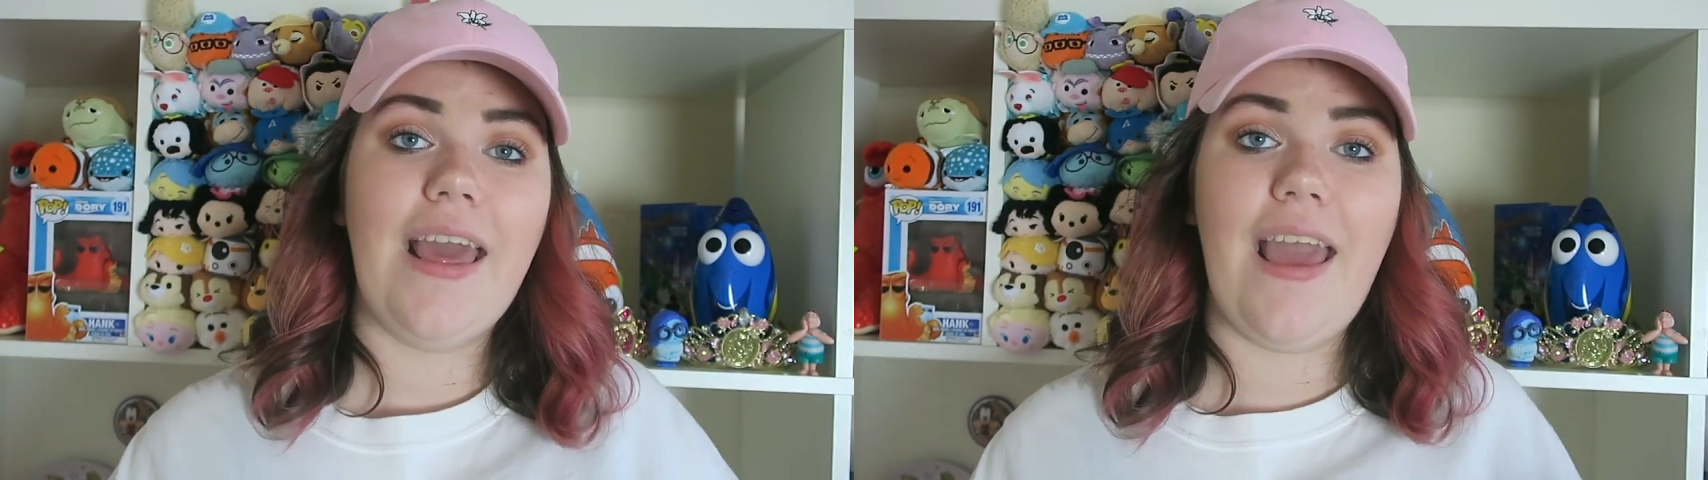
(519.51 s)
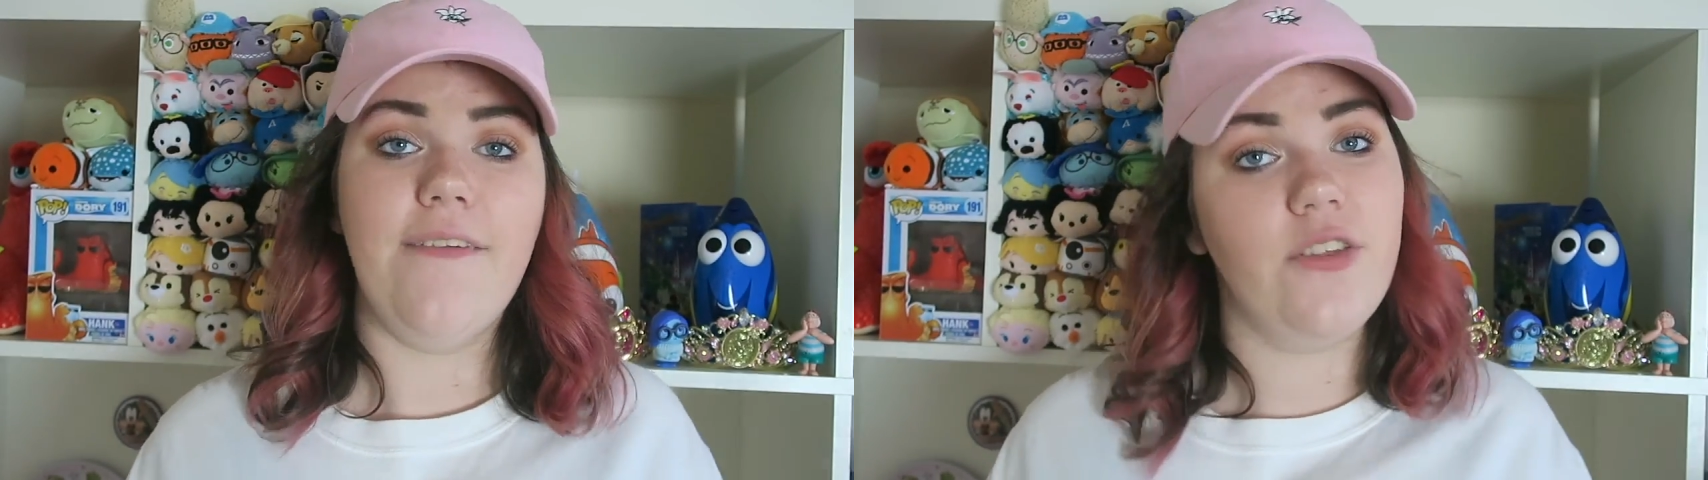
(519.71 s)

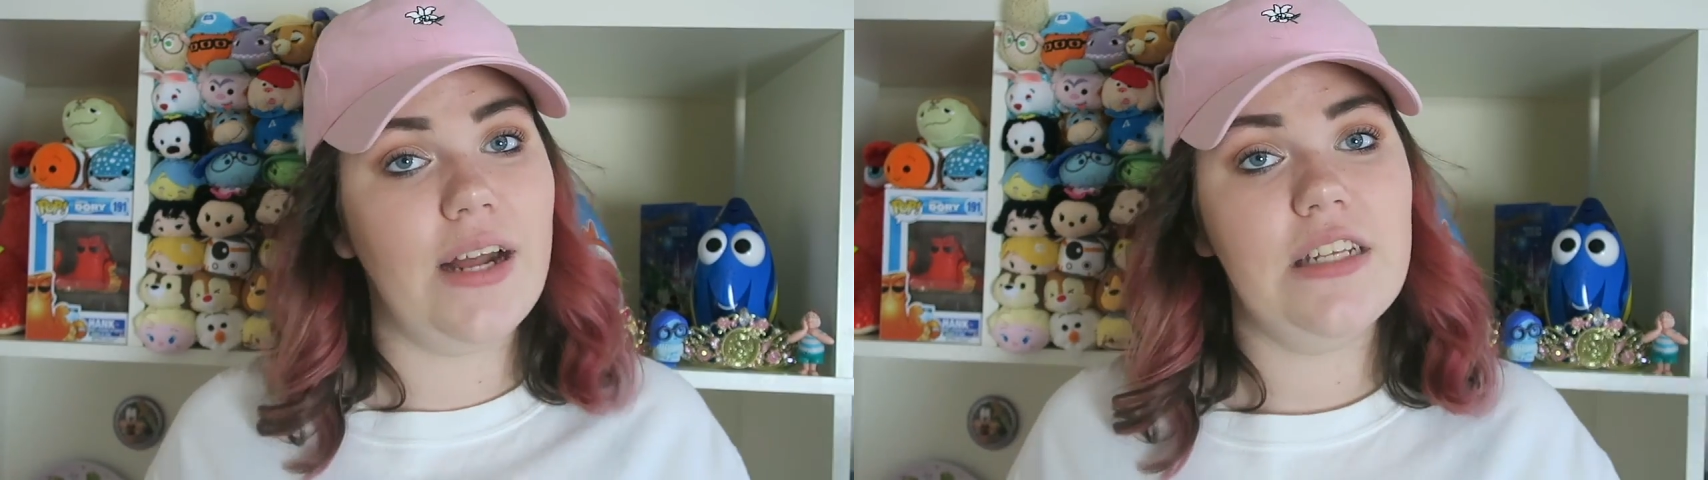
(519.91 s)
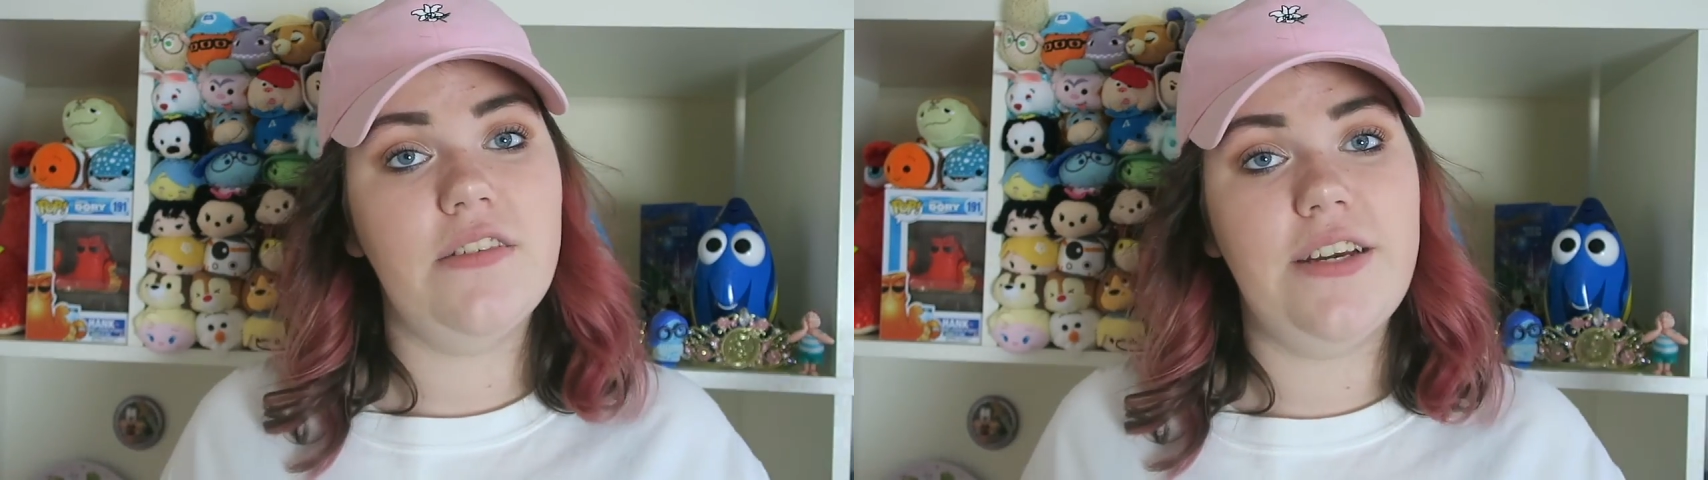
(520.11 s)
If you
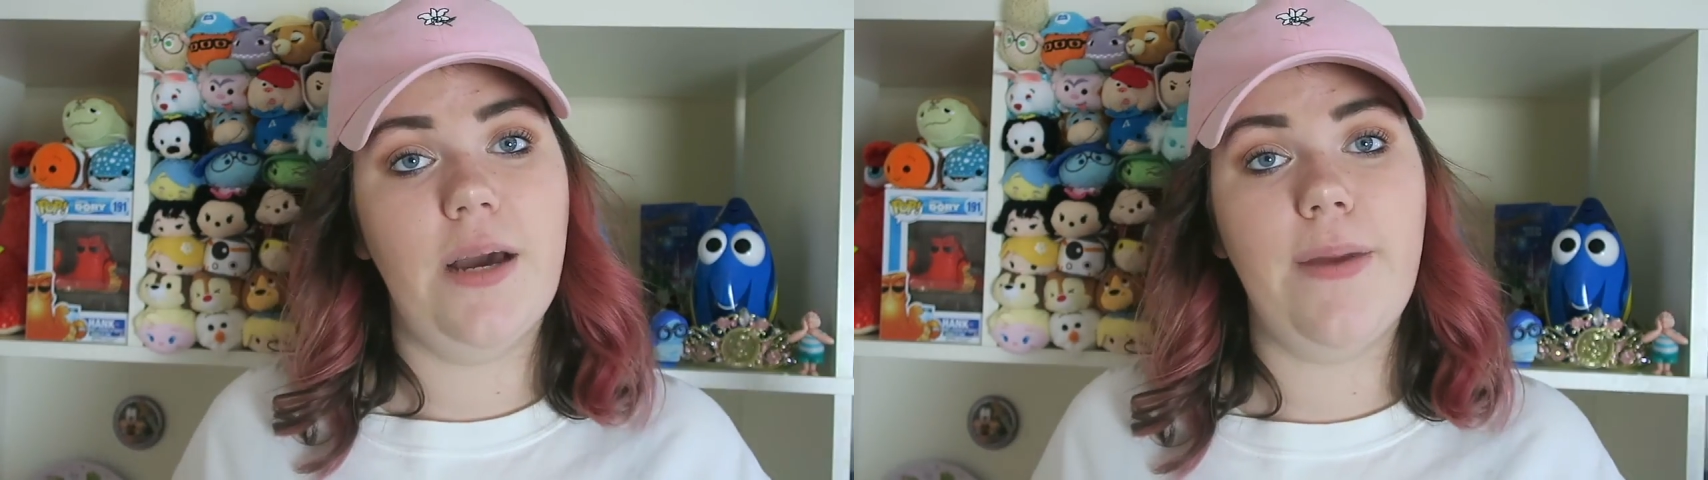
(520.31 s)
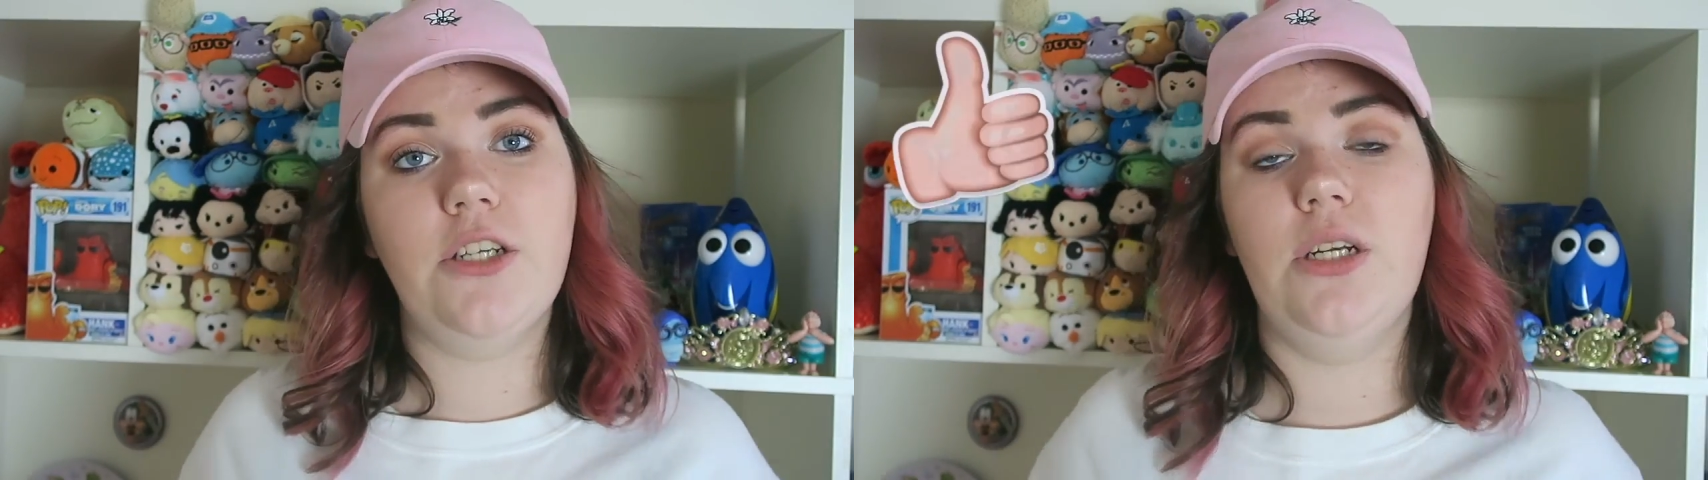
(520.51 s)
like this
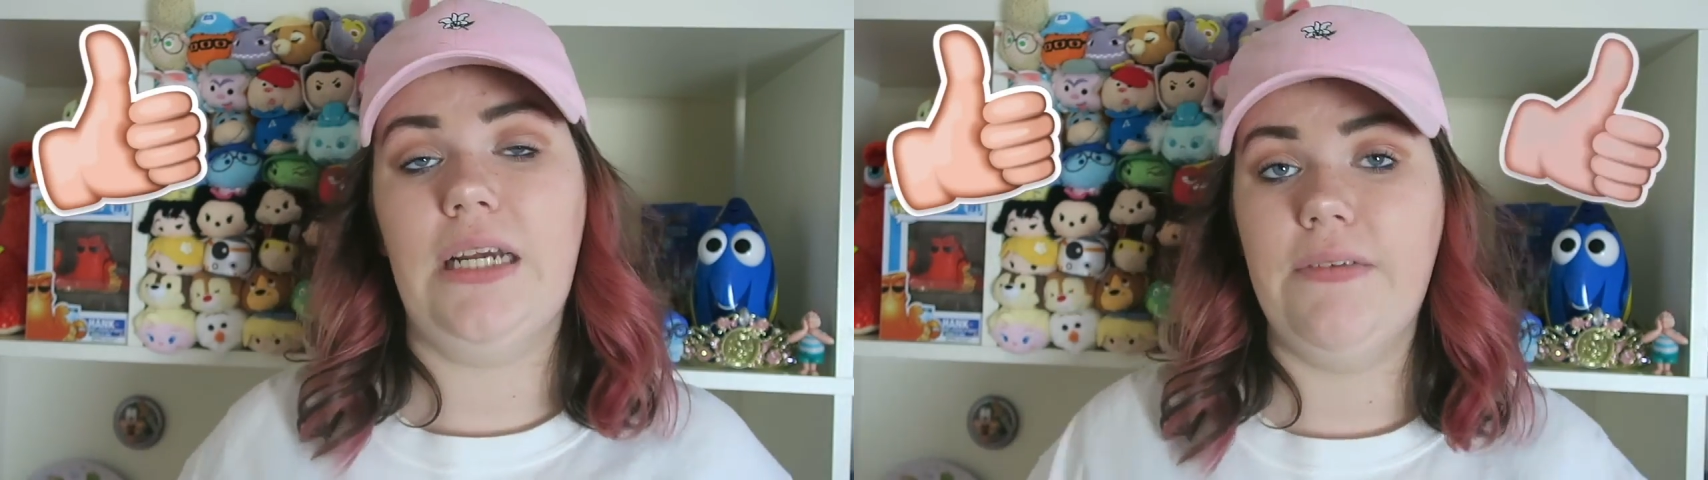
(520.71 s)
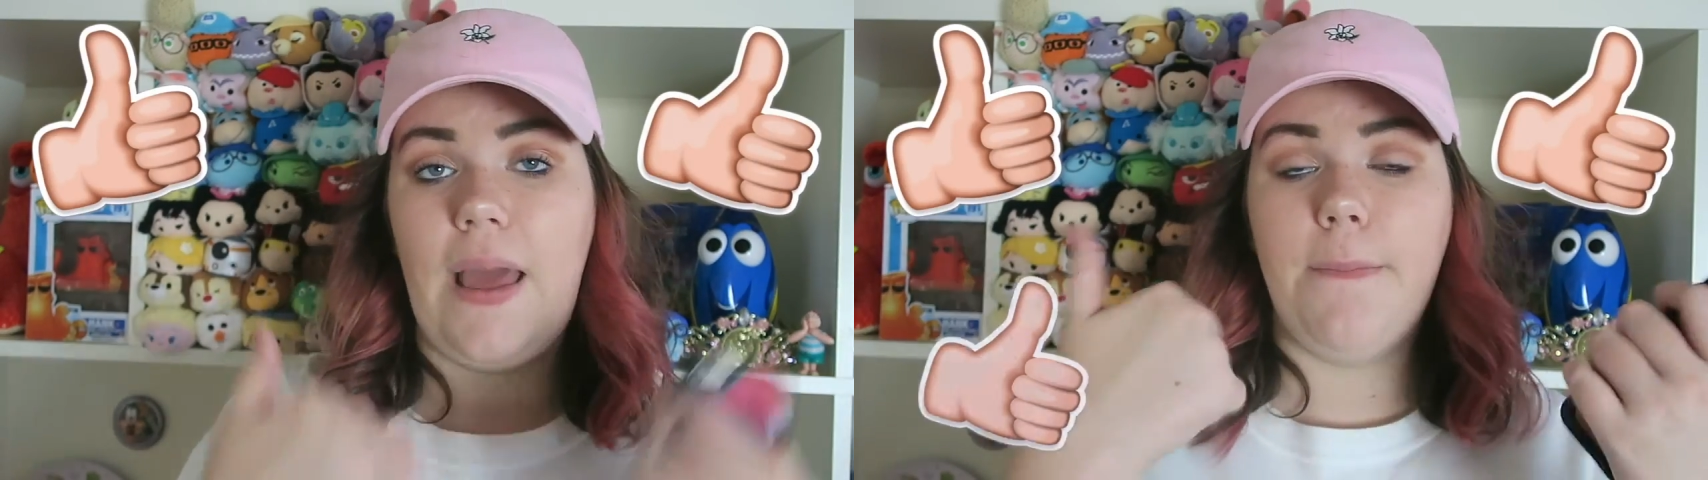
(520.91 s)
video, make sure to
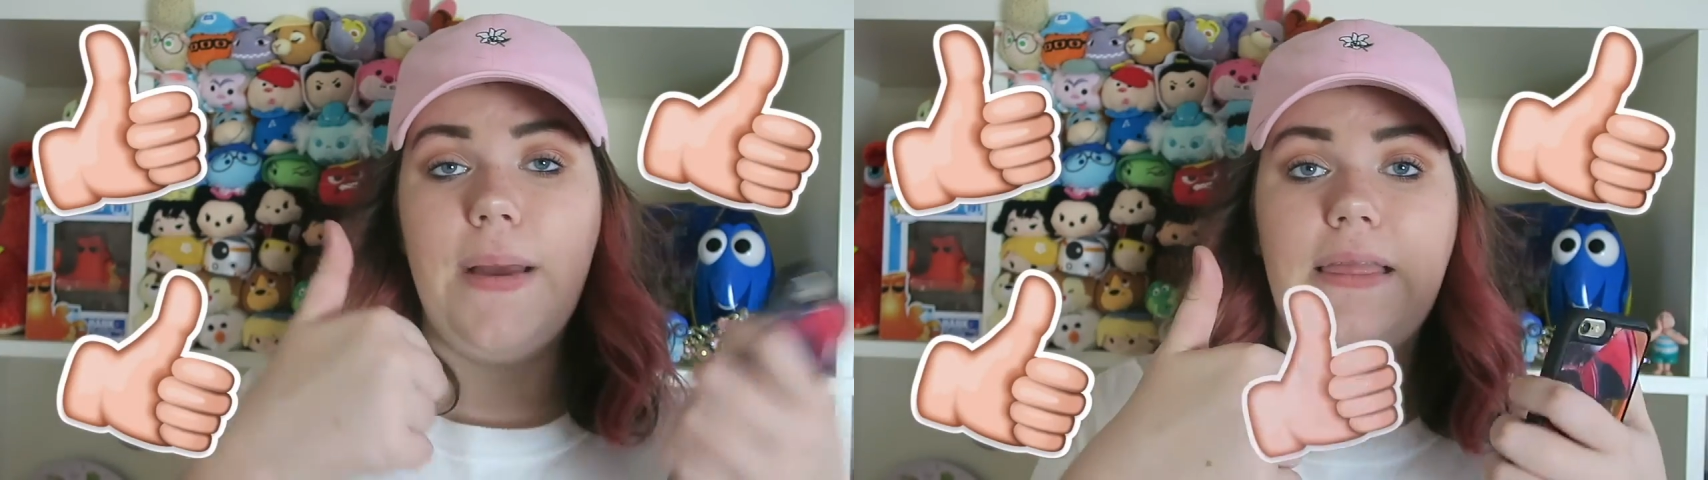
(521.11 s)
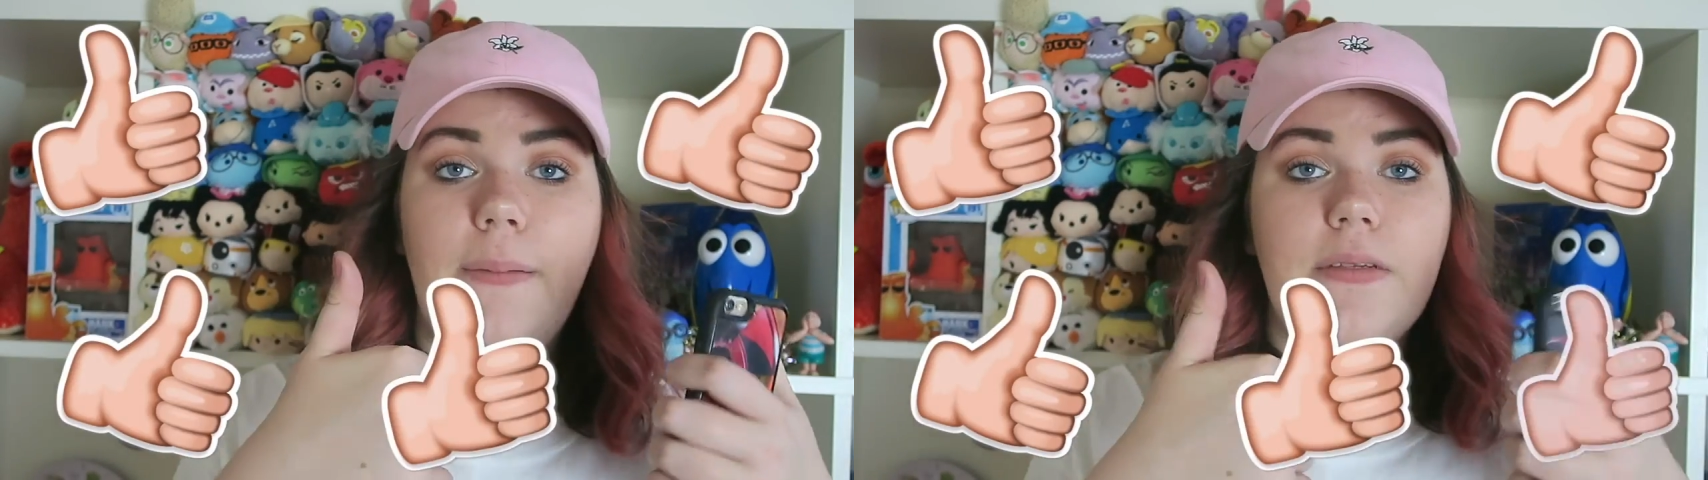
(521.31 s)
give it a
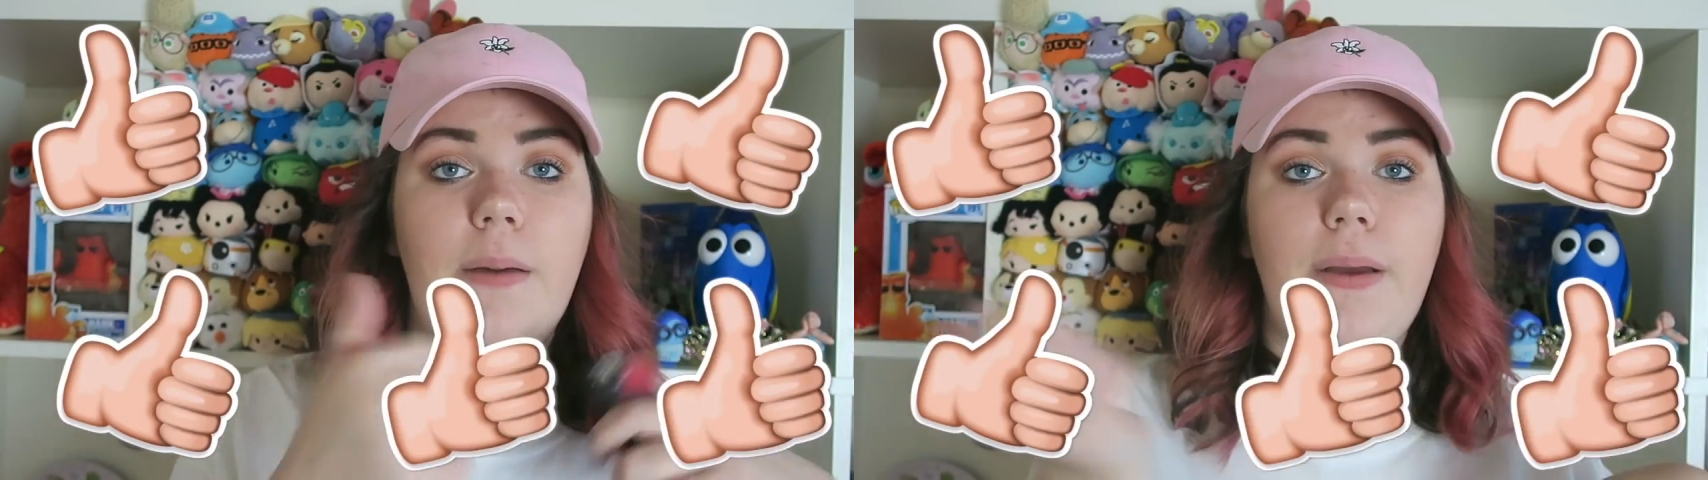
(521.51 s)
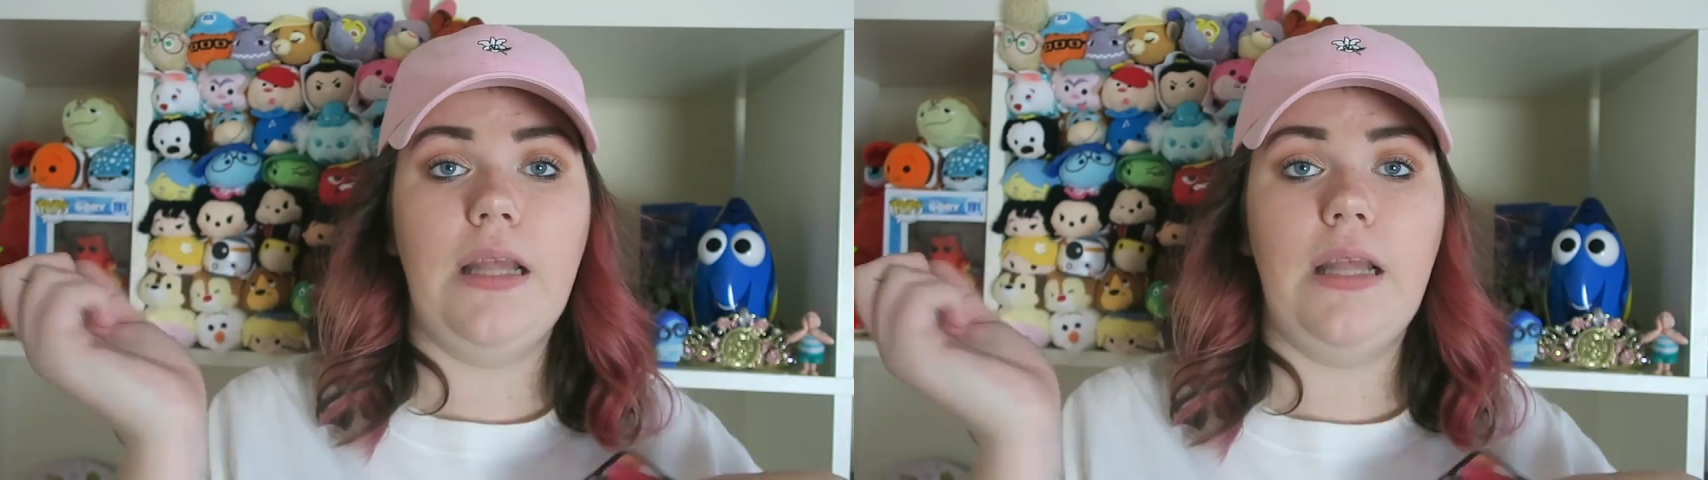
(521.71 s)
big thumbs up